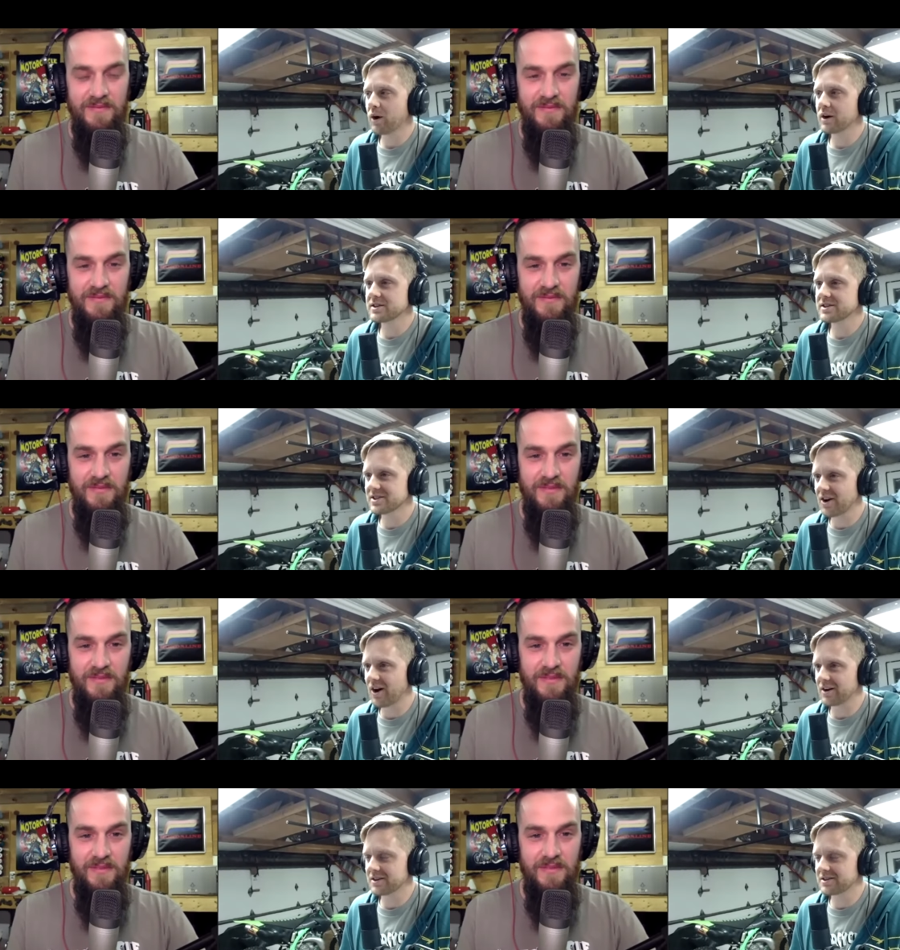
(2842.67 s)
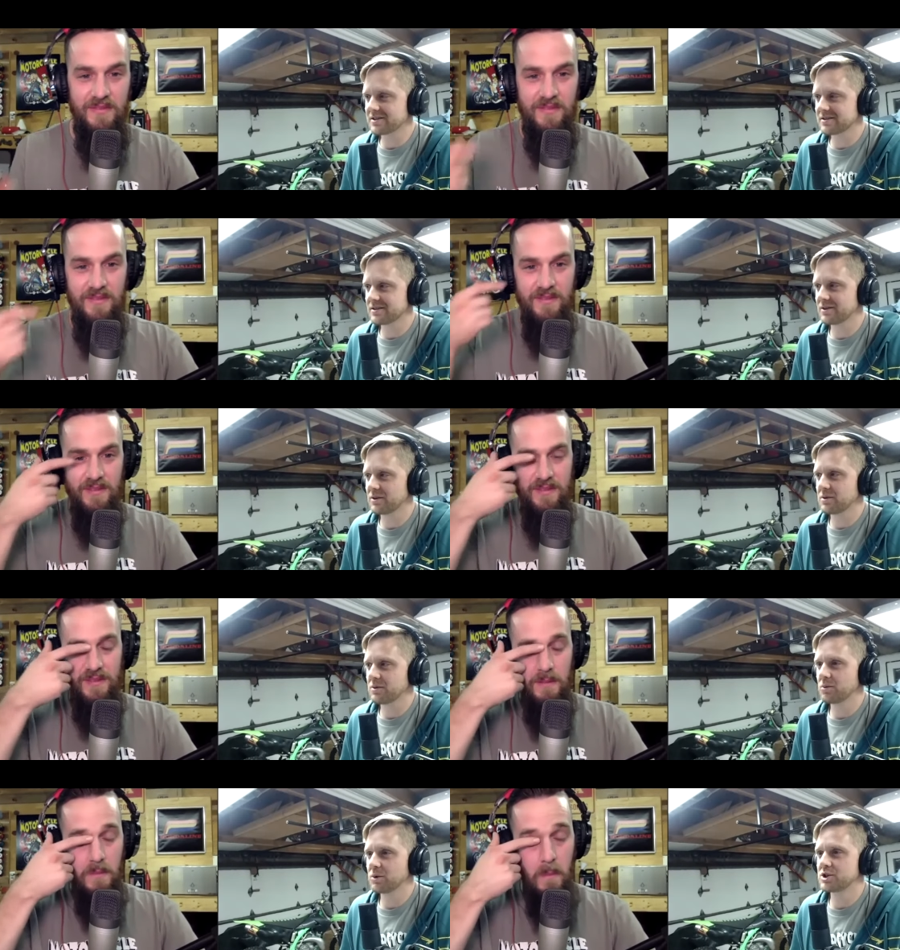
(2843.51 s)
Speaker 1: skunks
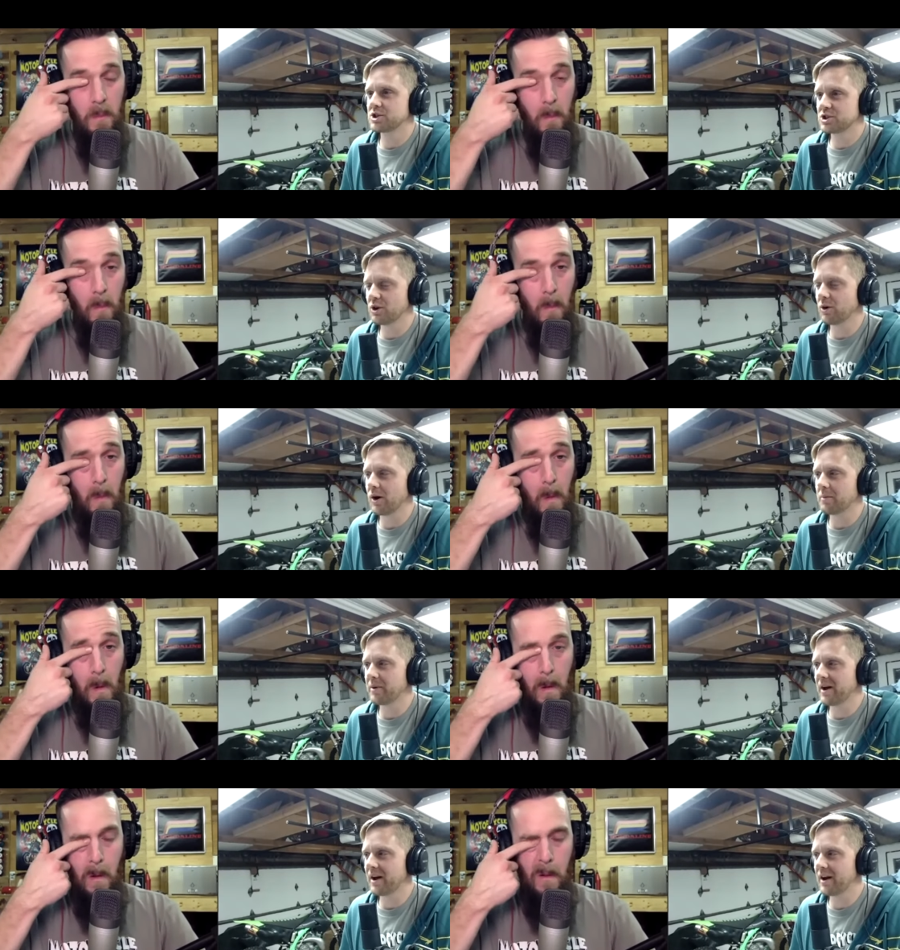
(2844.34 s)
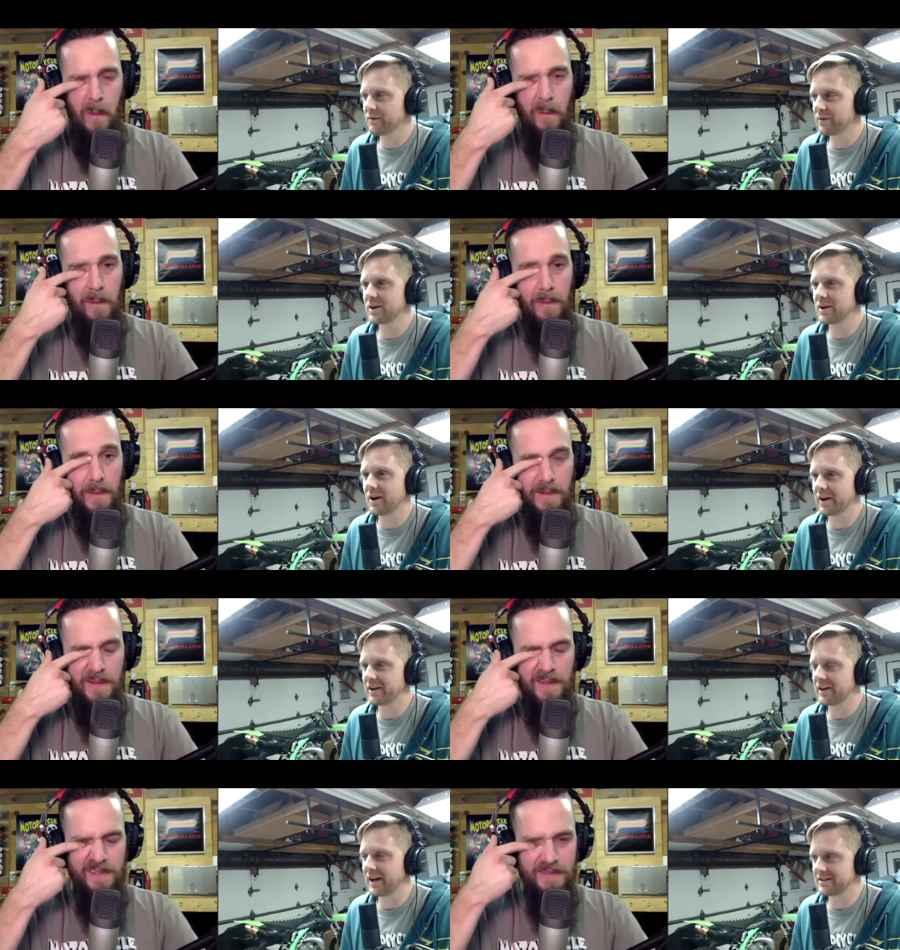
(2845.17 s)
would show up every
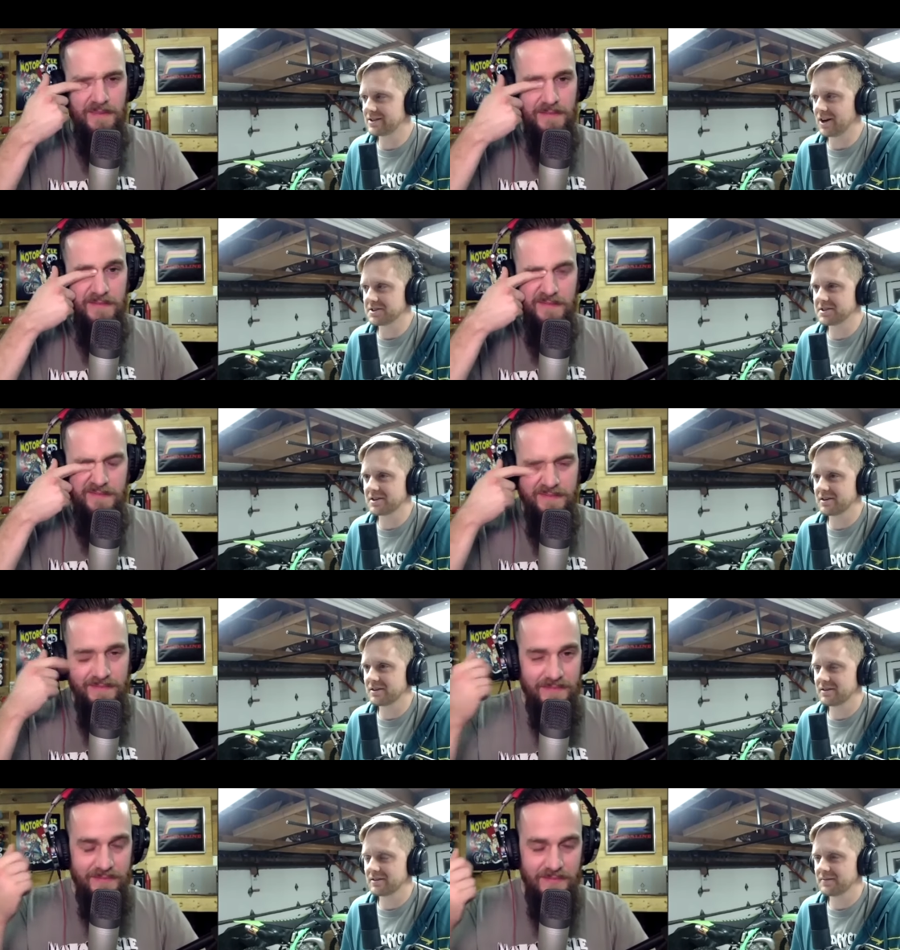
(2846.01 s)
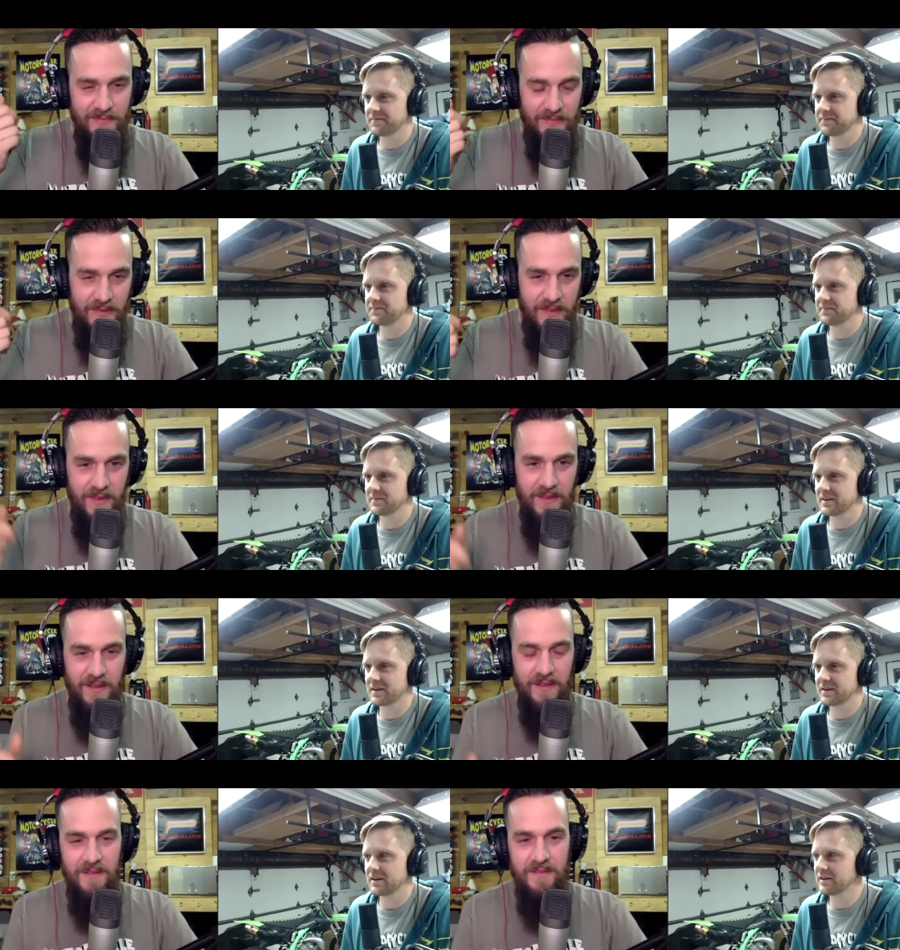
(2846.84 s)
night at dusk.
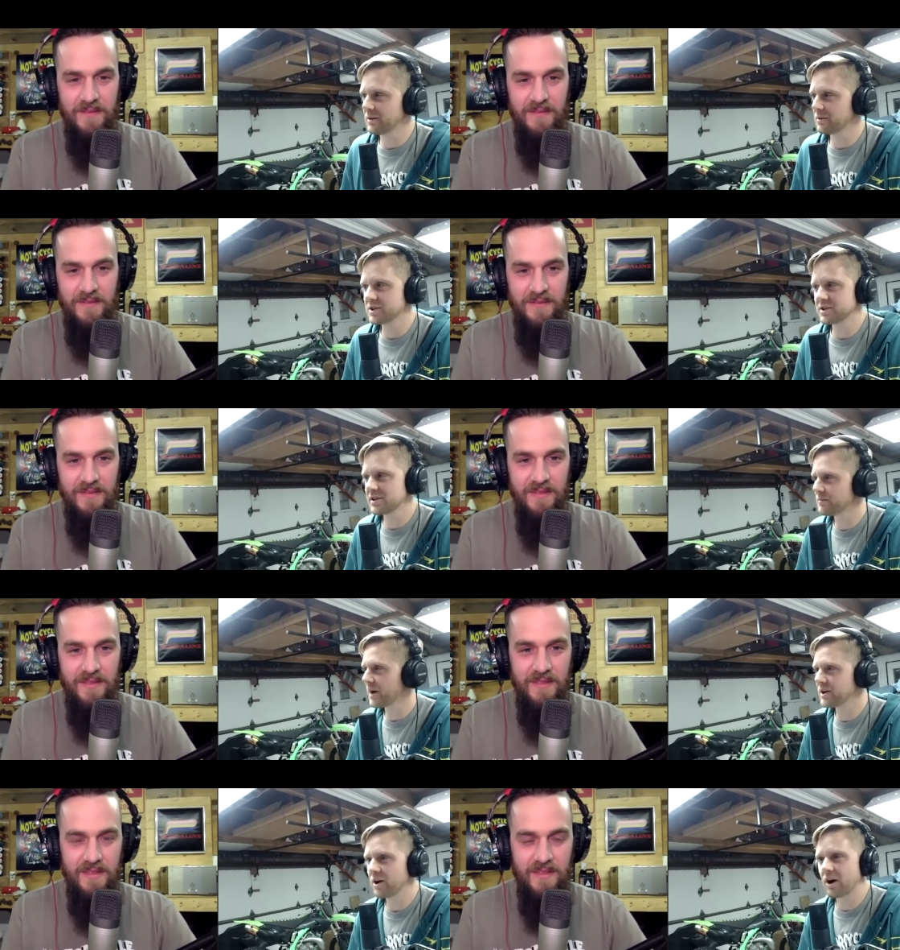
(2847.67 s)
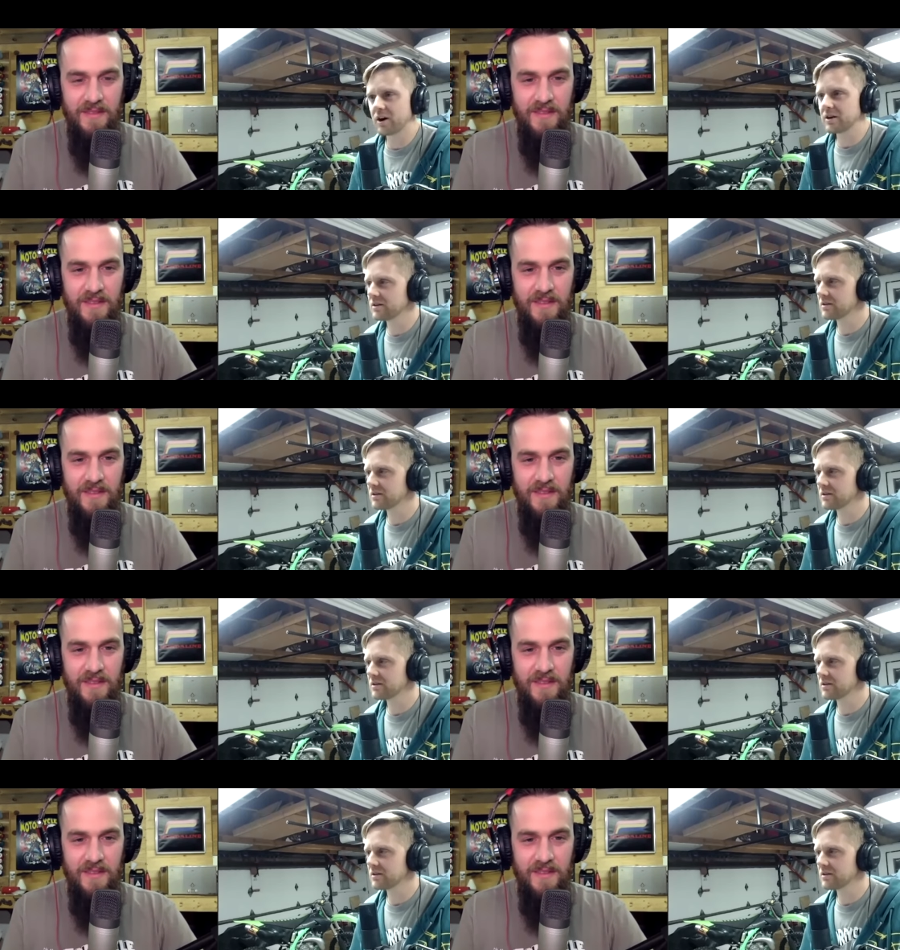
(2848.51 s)
They were just in my yard